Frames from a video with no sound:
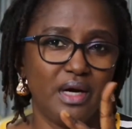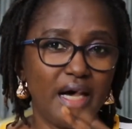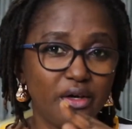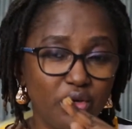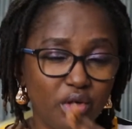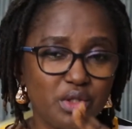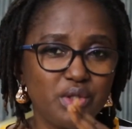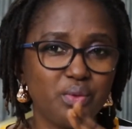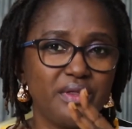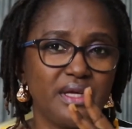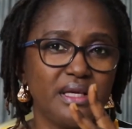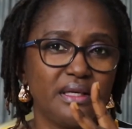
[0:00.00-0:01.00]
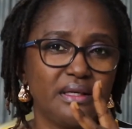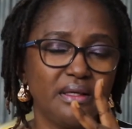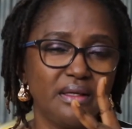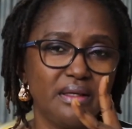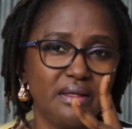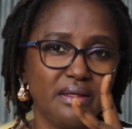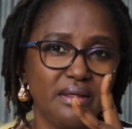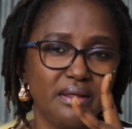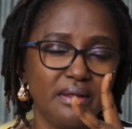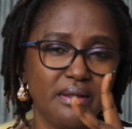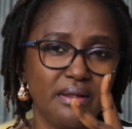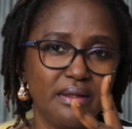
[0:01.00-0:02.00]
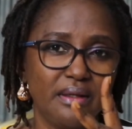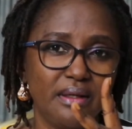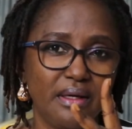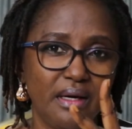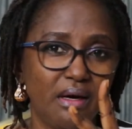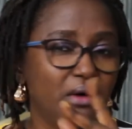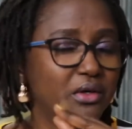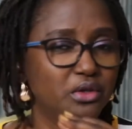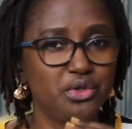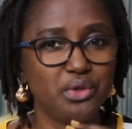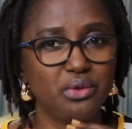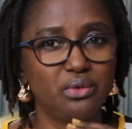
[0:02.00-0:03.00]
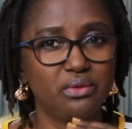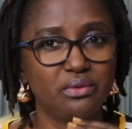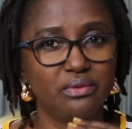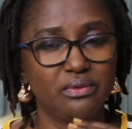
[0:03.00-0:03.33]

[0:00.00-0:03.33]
are not within our control